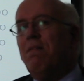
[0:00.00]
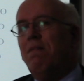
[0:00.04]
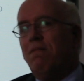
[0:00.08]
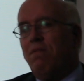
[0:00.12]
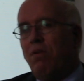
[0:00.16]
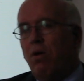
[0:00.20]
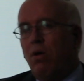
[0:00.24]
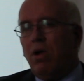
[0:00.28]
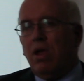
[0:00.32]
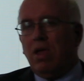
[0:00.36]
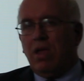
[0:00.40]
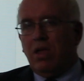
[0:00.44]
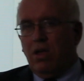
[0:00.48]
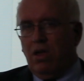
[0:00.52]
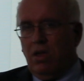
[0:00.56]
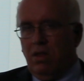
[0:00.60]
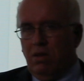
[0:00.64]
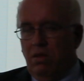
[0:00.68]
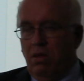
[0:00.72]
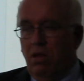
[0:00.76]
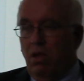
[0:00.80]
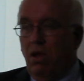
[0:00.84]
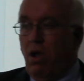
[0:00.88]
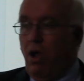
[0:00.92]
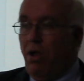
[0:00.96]
Very good.
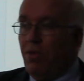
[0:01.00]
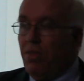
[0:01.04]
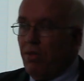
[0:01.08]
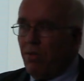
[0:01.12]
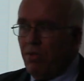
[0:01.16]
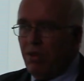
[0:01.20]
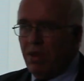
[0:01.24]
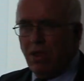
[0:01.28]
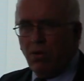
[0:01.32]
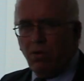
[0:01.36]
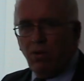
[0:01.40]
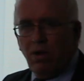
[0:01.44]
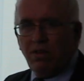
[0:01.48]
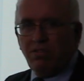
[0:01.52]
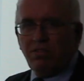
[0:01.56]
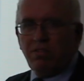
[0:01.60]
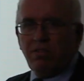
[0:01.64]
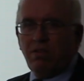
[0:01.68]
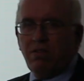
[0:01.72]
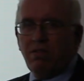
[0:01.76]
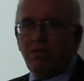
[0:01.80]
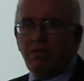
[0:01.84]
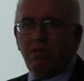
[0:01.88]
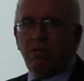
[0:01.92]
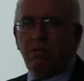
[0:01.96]
Are there any
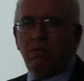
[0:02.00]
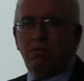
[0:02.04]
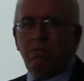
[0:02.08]
questions?